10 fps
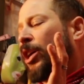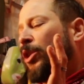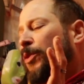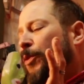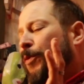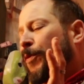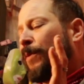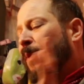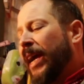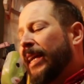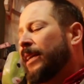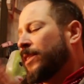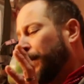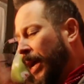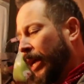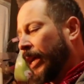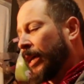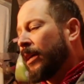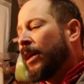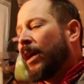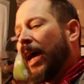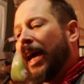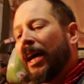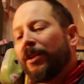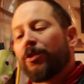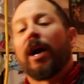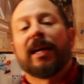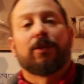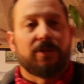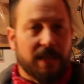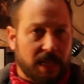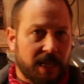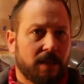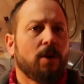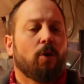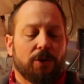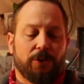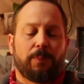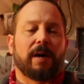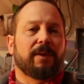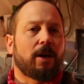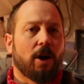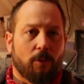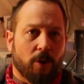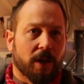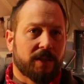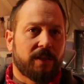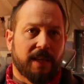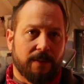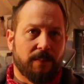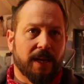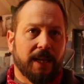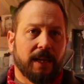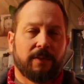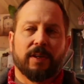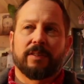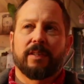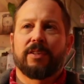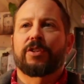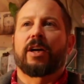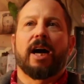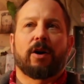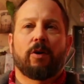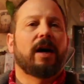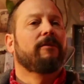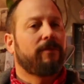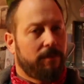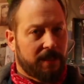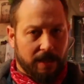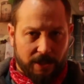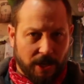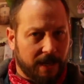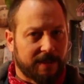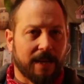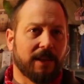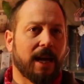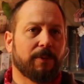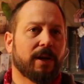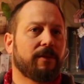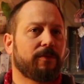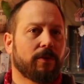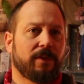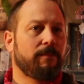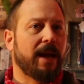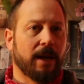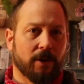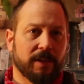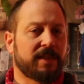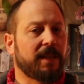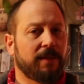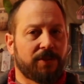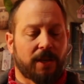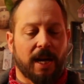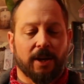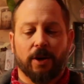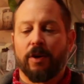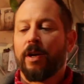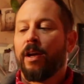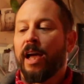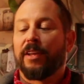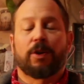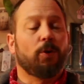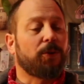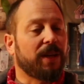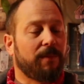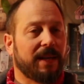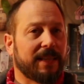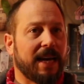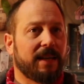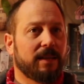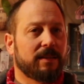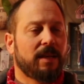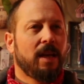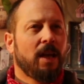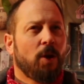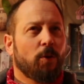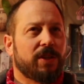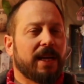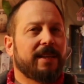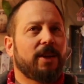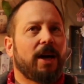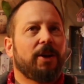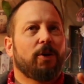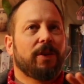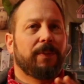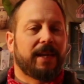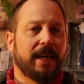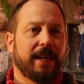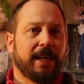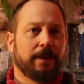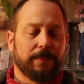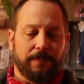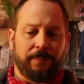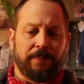go from painting to painting and trying to sell it or do public artworks to get money, because in Chicago I've done the Chinatown Library for the mayor and the city of Chicago. And the cool thing about that is, which I did not know in the beginning,